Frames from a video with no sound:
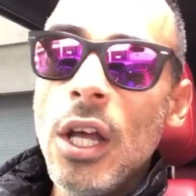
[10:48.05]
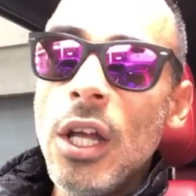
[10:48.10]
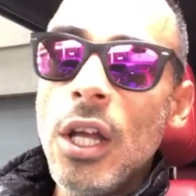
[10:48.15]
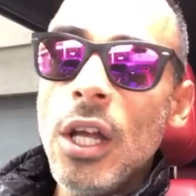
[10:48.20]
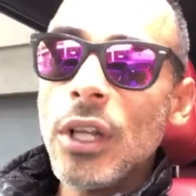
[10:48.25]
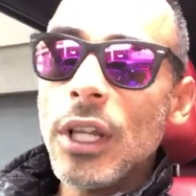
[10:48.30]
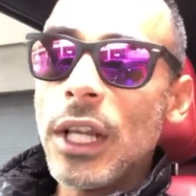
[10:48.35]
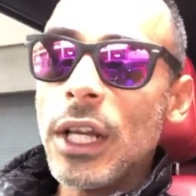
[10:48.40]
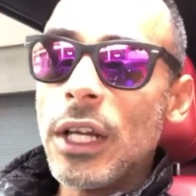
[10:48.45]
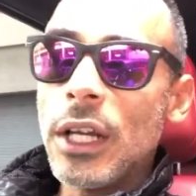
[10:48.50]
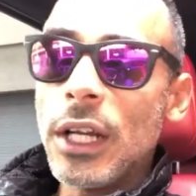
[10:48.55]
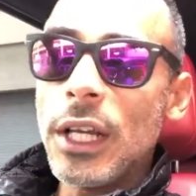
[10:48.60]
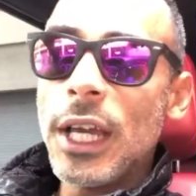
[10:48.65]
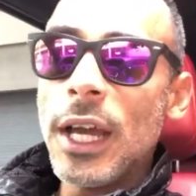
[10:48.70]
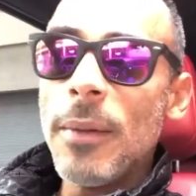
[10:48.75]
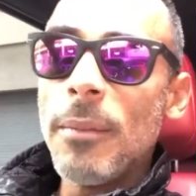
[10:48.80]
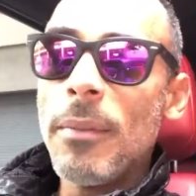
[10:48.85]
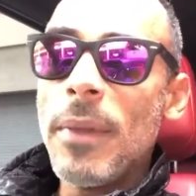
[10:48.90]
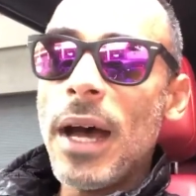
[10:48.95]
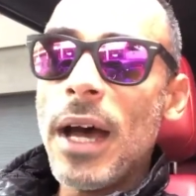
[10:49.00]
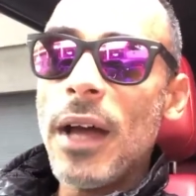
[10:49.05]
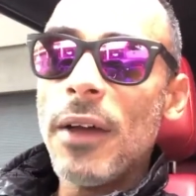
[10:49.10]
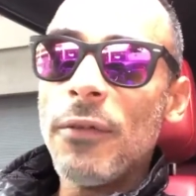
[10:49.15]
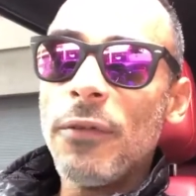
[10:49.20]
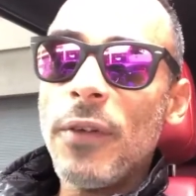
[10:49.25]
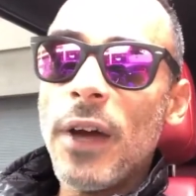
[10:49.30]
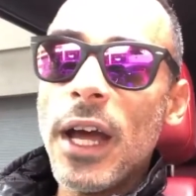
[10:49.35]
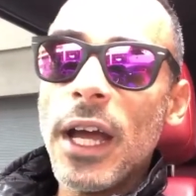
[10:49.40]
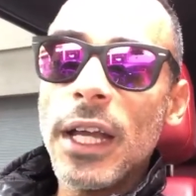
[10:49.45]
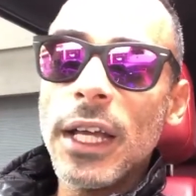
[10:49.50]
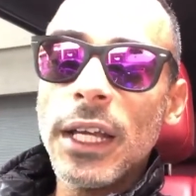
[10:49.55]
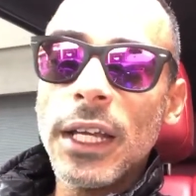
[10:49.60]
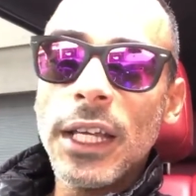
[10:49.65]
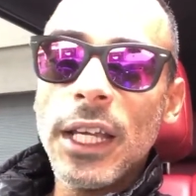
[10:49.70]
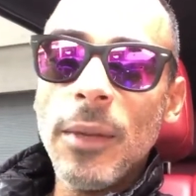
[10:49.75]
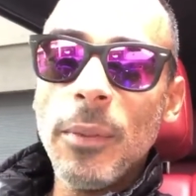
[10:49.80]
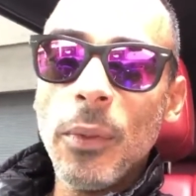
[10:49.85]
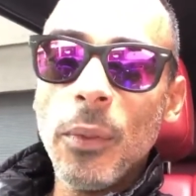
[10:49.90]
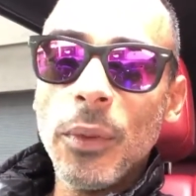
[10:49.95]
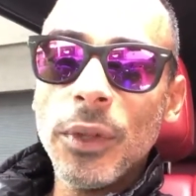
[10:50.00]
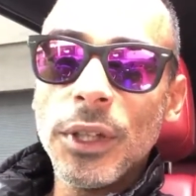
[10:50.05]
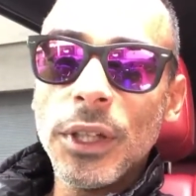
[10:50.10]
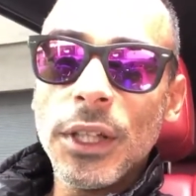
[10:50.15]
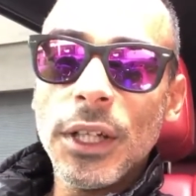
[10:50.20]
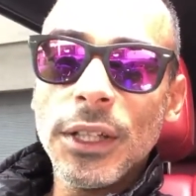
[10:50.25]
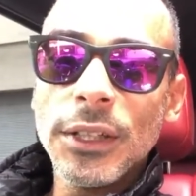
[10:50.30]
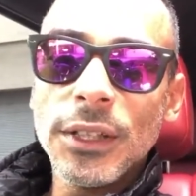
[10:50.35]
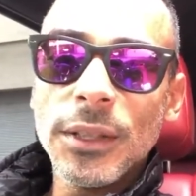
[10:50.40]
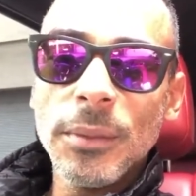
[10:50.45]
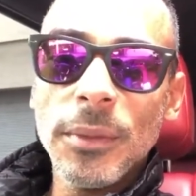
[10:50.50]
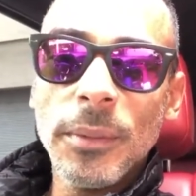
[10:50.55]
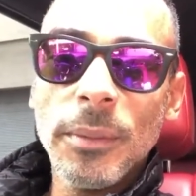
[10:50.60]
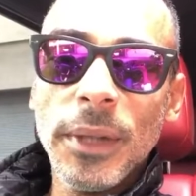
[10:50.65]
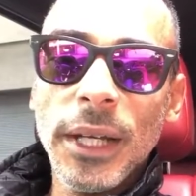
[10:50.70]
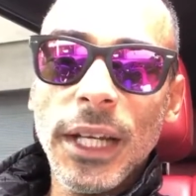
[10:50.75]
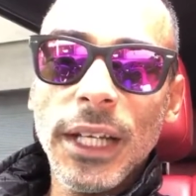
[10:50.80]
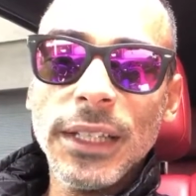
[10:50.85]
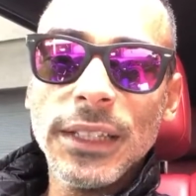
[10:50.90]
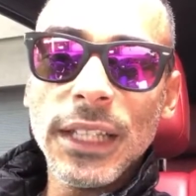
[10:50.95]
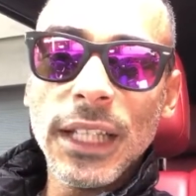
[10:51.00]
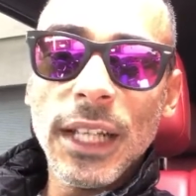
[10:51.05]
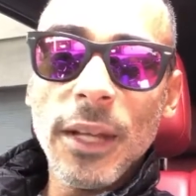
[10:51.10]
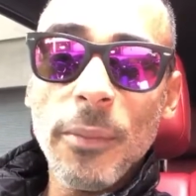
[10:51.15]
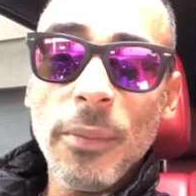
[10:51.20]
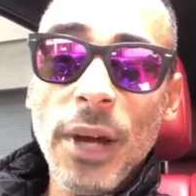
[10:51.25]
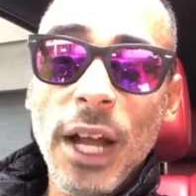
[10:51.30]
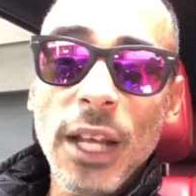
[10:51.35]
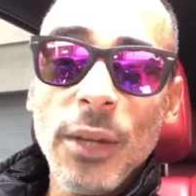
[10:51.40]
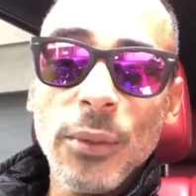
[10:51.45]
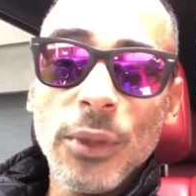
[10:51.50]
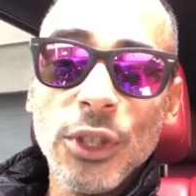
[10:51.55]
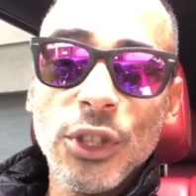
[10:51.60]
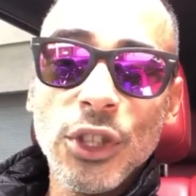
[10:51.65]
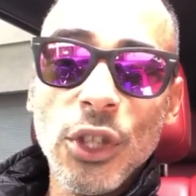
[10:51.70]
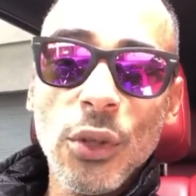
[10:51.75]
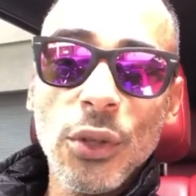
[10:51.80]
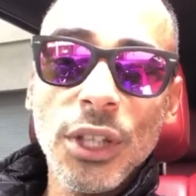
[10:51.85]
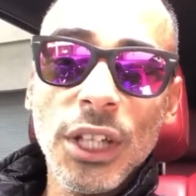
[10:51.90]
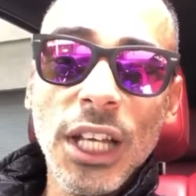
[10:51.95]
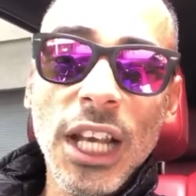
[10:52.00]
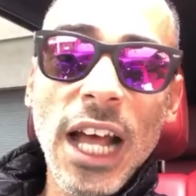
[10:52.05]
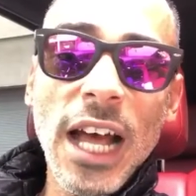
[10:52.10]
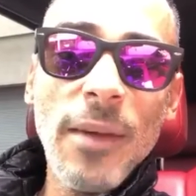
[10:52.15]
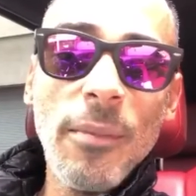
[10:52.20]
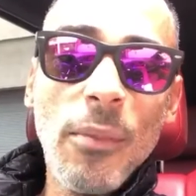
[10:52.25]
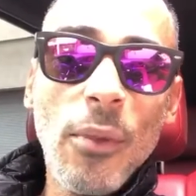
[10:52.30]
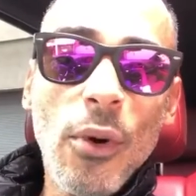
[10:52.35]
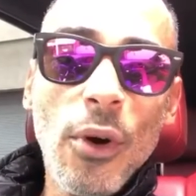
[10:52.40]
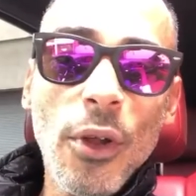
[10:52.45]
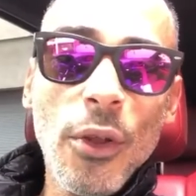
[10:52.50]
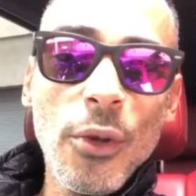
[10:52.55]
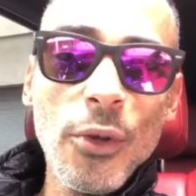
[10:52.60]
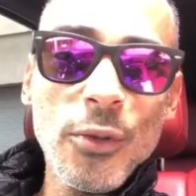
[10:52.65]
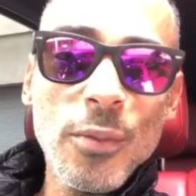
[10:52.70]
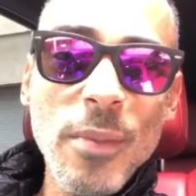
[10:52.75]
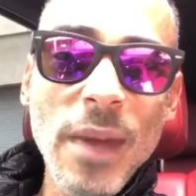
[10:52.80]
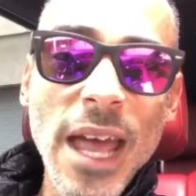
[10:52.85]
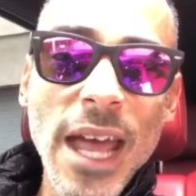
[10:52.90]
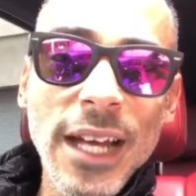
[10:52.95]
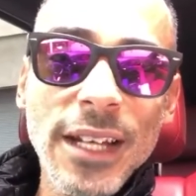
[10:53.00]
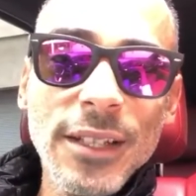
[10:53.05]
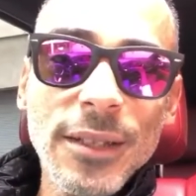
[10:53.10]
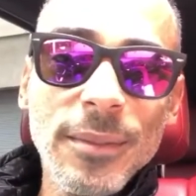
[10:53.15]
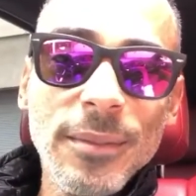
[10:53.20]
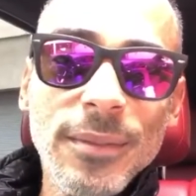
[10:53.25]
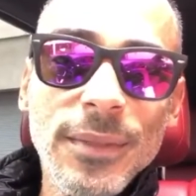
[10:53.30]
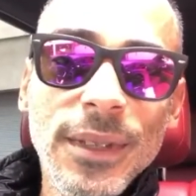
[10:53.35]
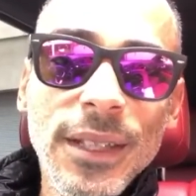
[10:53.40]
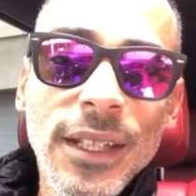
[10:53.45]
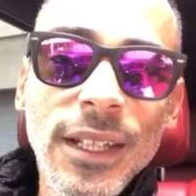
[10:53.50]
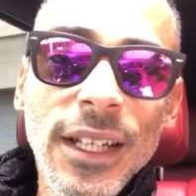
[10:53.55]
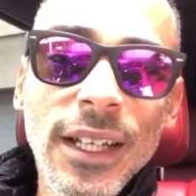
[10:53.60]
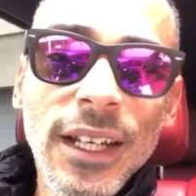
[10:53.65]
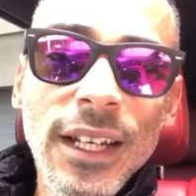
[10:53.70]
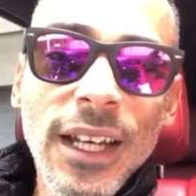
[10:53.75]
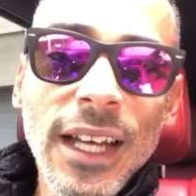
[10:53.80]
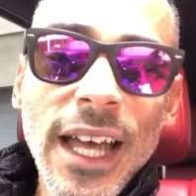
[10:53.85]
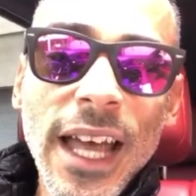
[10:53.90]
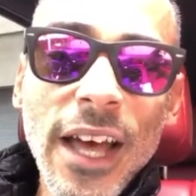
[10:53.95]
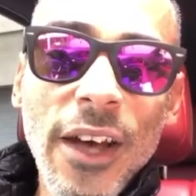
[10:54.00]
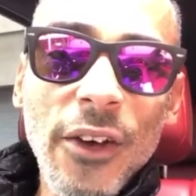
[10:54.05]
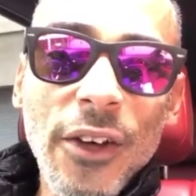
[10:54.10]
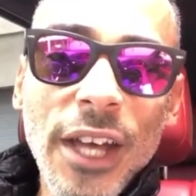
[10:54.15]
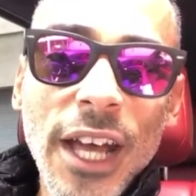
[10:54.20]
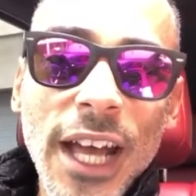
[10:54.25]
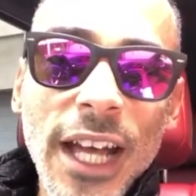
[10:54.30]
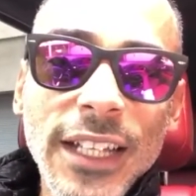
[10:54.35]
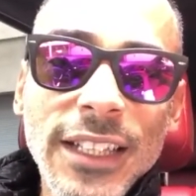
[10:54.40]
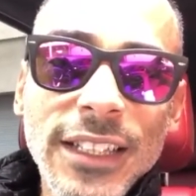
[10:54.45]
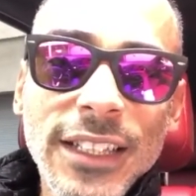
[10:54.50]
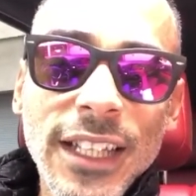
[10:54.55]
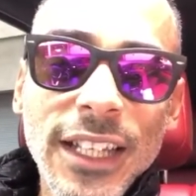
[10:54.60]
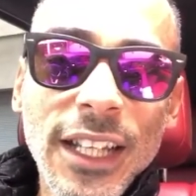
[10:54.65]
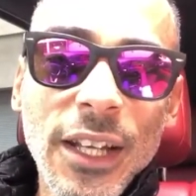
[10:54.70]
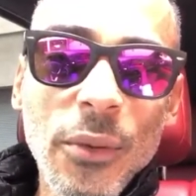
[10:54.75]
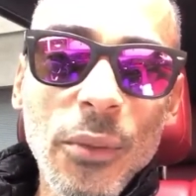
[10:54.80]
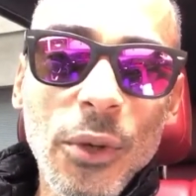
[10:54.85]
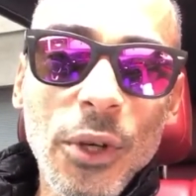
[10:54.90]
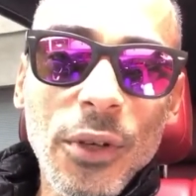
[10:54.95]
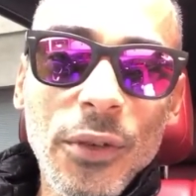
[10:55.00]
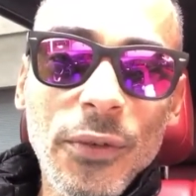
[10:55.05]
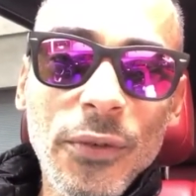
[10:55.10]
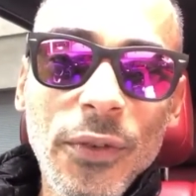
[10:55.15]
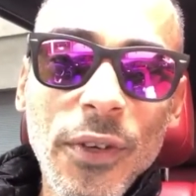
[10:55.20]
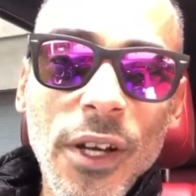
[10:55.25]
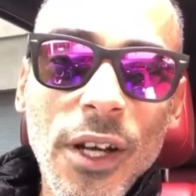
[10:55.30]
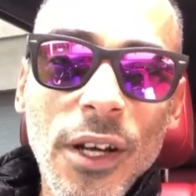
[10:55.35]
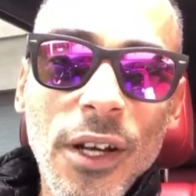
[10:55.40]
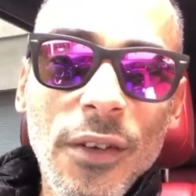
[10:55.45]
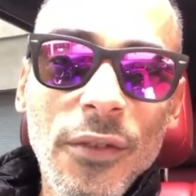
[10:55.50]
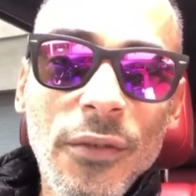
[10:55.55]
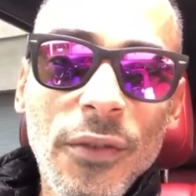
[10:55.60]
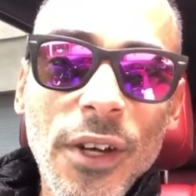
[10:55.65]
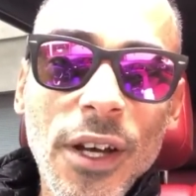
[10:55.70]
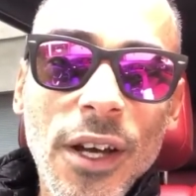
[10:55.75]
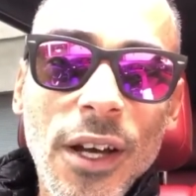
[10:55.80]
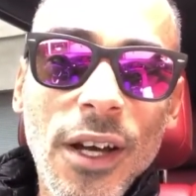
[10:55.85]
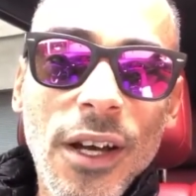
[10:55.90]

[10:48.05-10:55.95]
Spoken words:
so they could have kept modifying it, keeping with the customer base, and they probably would have sold a lot more of those Magnum Hellcats than they would have of